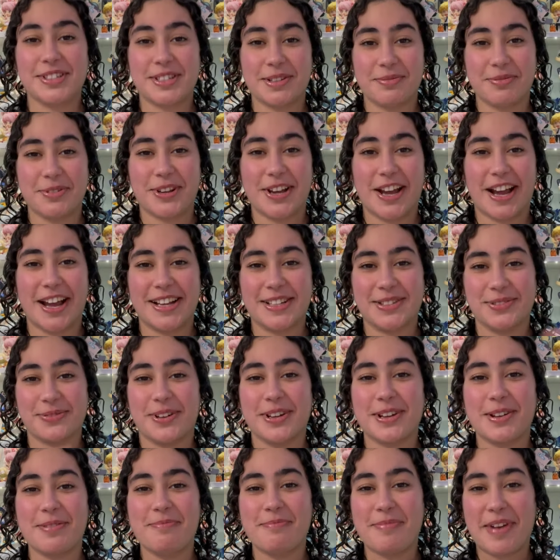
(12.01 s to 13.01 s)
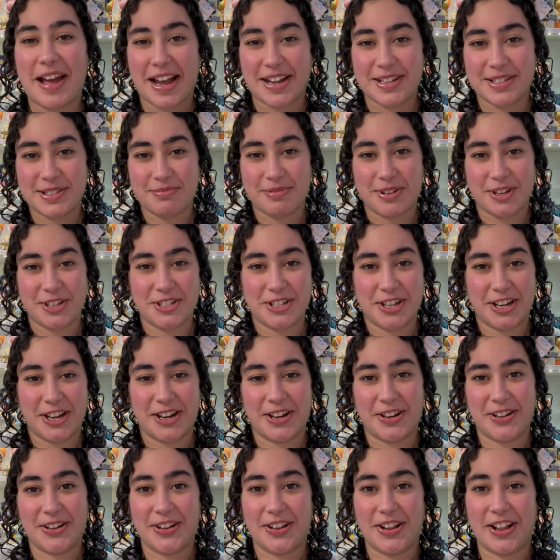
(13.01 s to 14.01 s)
up, you guys? Welcome back to my
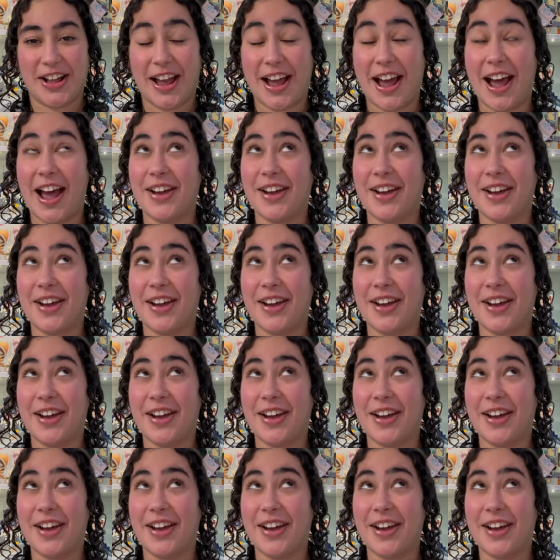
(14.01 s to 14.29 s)
channel.